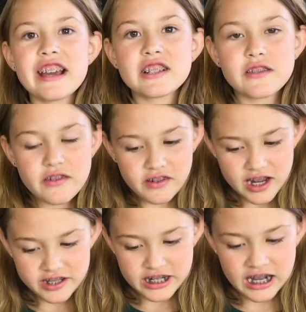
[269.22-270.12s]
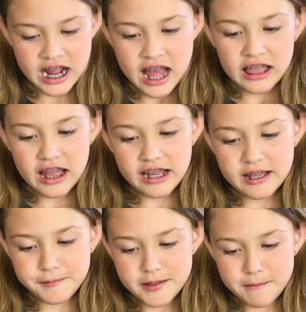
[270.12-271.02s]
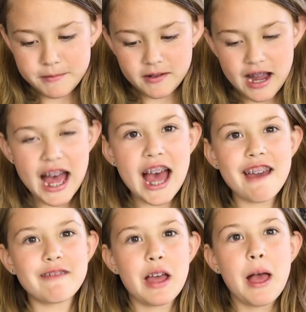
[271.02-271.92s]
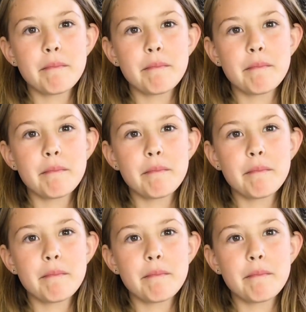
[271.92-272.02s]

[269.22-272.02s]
Thanks for watching. Like and subscribe.